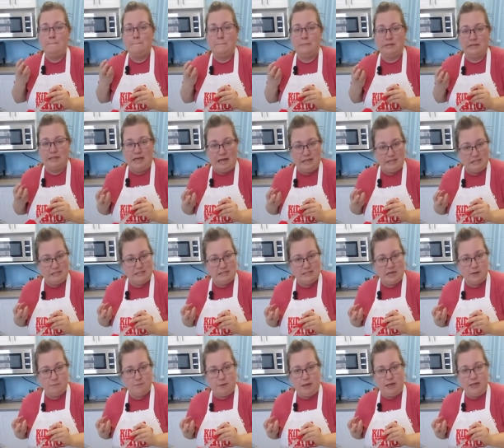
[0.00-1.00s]
molasses
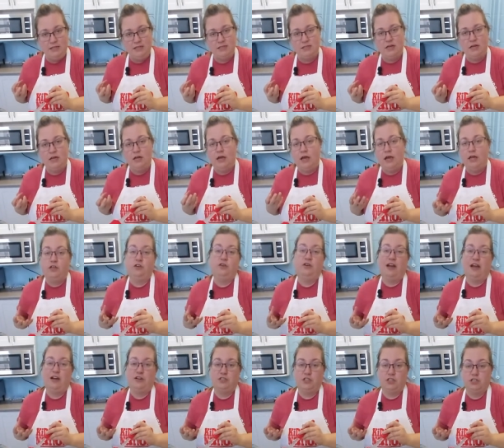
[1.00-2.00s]
type paste and you
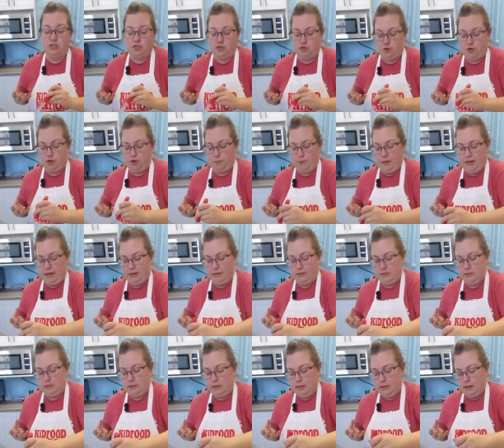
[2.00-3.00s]
could actually destroy your
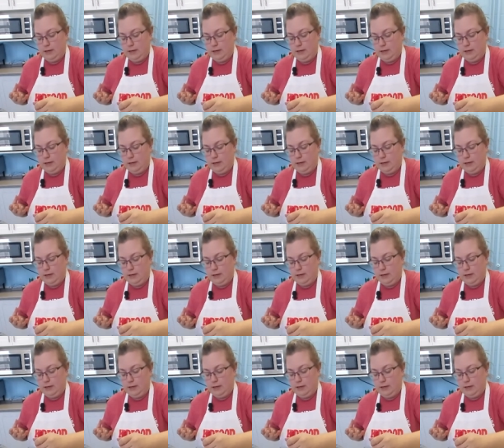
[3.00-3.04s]
pans.